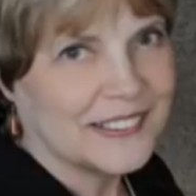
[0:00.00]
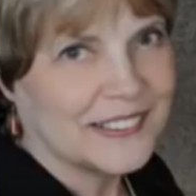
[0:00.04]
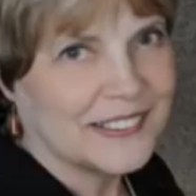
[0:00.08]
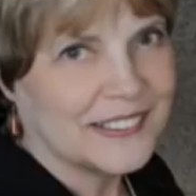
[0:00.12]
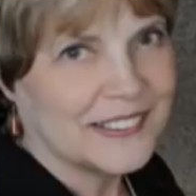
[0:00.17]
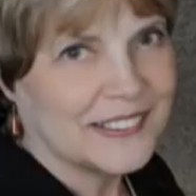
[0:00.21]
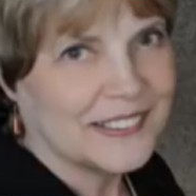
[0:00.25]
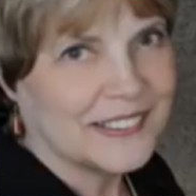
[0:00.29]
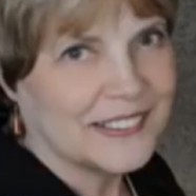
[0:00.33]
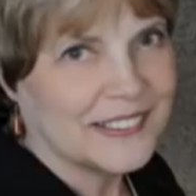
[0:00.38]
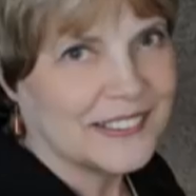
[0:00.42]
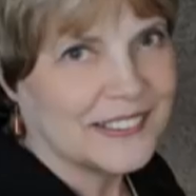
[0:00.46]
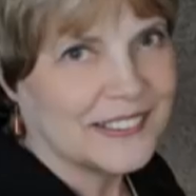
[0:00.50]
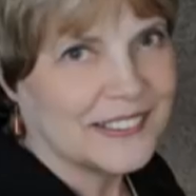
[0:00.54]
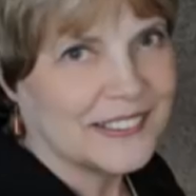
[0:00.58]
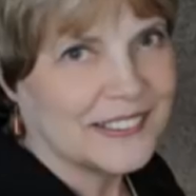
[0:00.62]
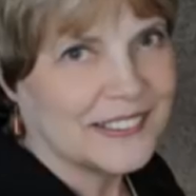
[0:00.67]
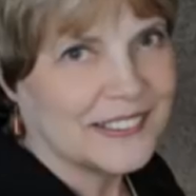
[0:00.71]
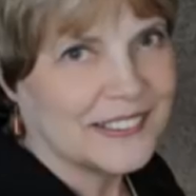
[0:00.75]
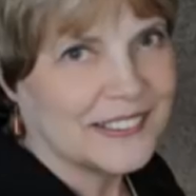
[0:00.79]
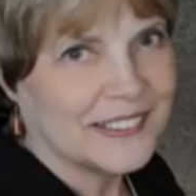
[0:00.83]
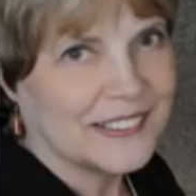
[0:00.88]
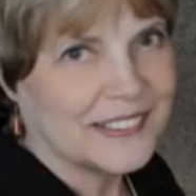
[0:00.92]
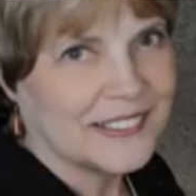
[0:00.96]

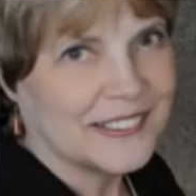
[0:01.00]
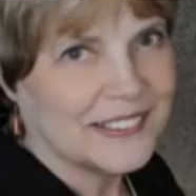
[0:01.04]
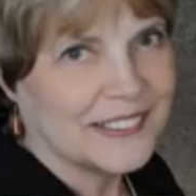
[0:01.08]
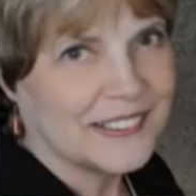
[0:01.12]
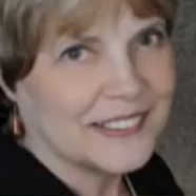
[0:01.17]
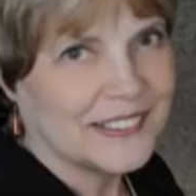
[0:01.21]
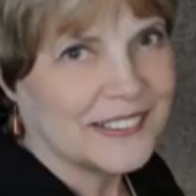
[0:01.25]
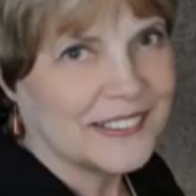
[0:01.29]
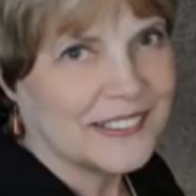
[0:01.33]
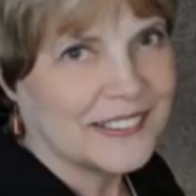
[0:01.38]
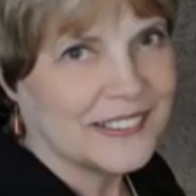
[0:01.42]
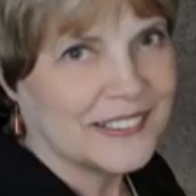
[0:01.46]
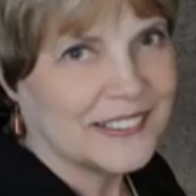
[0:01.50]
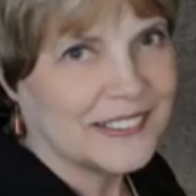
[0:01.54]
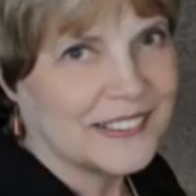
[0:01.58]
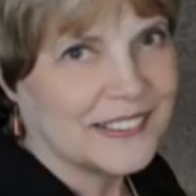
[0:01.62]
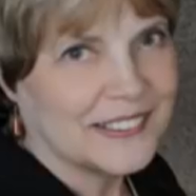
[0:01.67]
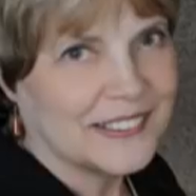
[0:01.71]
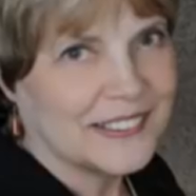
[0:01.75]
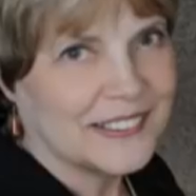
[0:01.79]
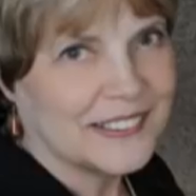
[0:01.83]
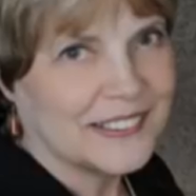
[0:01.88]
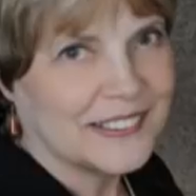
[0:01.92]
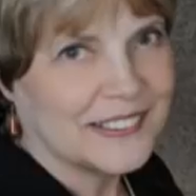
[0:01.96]

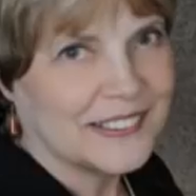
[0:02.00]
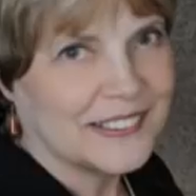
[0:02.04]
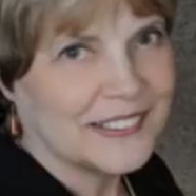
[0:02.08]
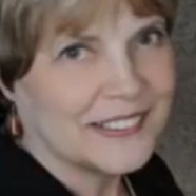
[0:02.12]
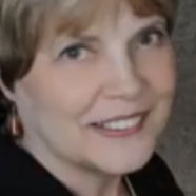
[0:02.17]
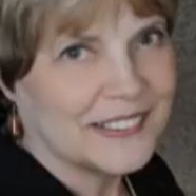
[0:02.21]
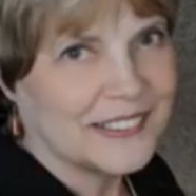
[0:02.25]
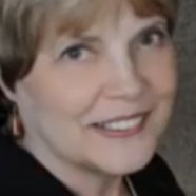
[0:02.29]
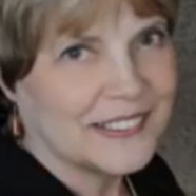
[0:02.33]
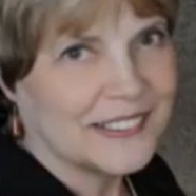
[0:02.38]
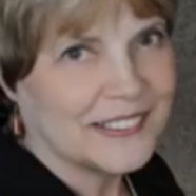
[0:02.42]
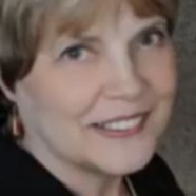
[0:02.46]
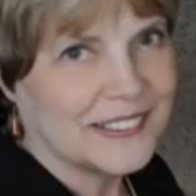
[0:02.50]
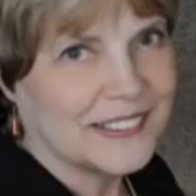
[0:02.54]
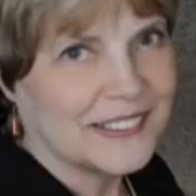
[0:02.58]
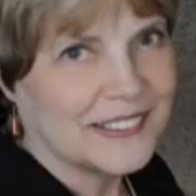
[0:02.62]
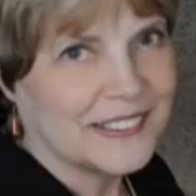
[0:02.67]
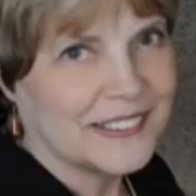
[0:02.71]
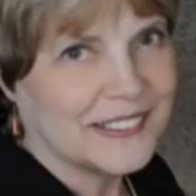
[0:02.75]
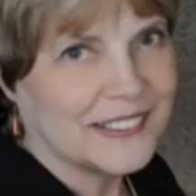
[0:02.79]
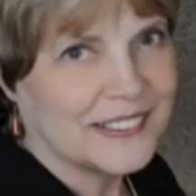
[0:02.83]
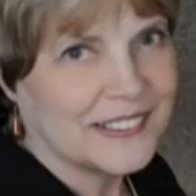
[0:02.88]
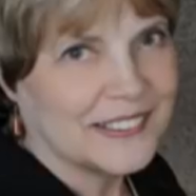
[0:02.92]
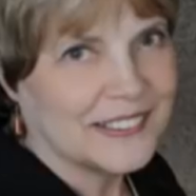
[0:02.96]

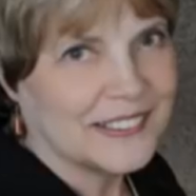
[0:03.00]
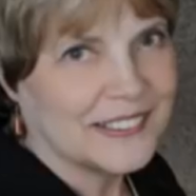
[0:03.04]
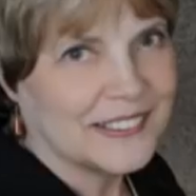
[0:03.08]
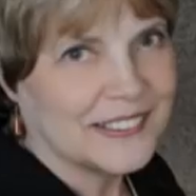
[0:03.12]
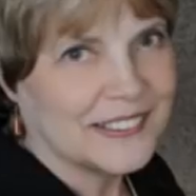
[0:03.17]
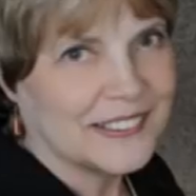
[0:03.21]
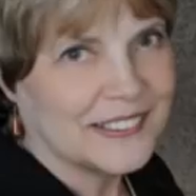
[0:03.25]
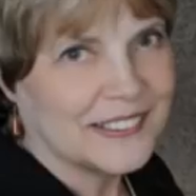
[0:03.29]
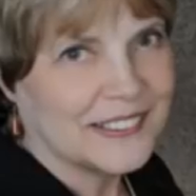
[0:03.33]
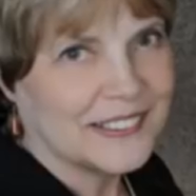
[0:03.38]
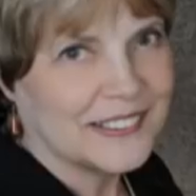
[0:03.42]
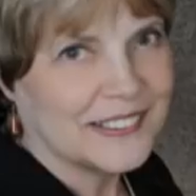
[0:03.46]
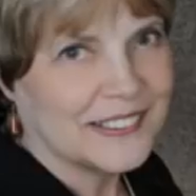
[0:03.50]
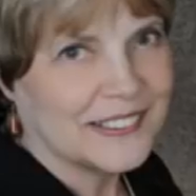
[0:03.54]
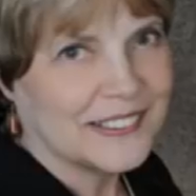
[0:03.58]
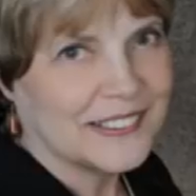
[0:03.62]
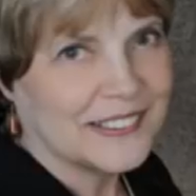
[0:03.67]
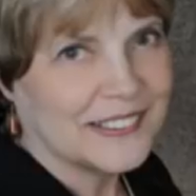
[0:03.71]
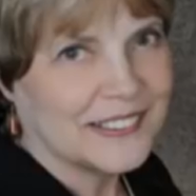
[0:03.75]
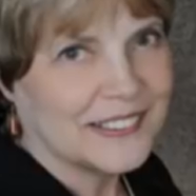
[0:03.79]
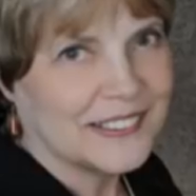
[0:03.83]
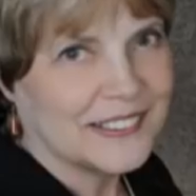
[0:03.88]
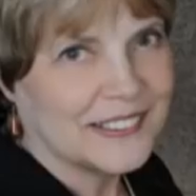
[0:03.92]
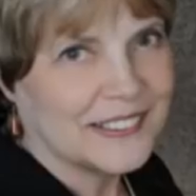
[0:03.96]

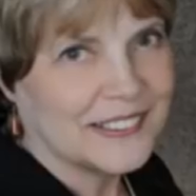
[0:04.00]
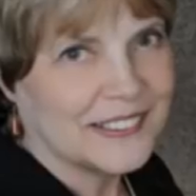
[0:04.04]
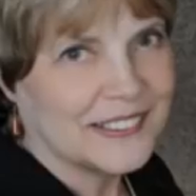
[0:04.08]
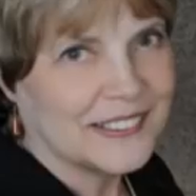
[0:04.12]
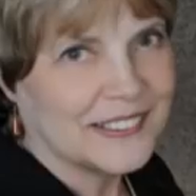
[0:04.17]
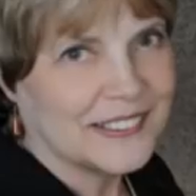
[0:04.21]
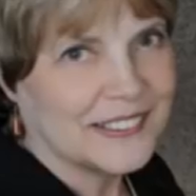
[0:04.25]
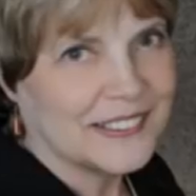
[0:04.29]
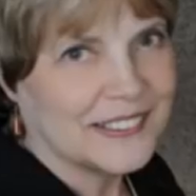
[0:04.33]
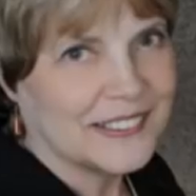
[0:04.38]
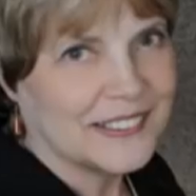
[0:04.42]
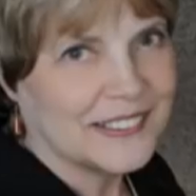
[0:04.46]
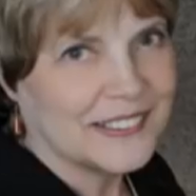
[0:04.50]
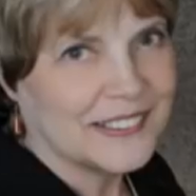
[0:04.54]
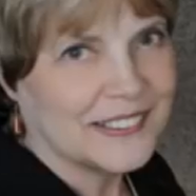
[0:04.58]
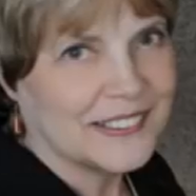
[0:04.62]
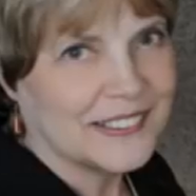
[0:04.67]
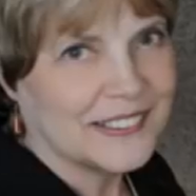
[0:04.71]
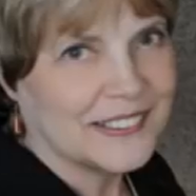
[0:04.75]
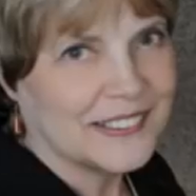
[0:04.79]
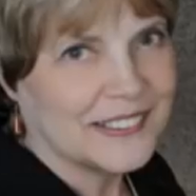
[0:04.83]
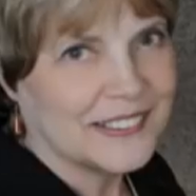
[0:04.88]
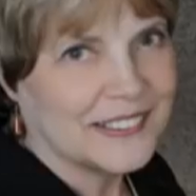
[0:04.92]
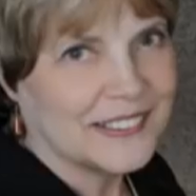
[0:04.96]

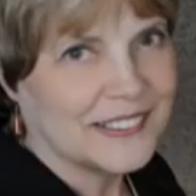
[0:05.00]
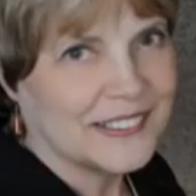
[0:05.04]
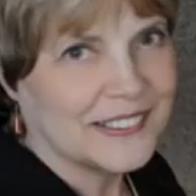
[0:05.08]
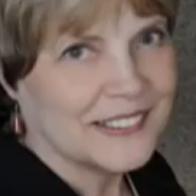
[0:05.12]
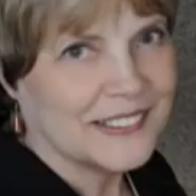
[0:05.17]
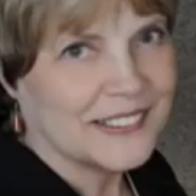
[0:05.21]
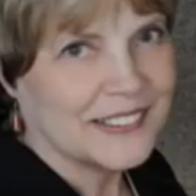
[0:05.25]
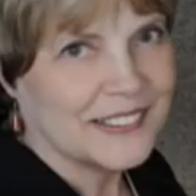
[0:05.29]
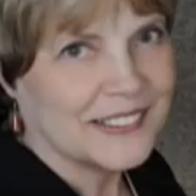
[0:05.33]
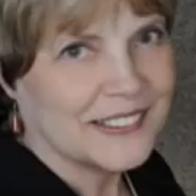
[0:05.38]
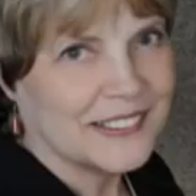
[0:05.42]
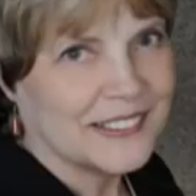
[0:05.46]
(not speaking)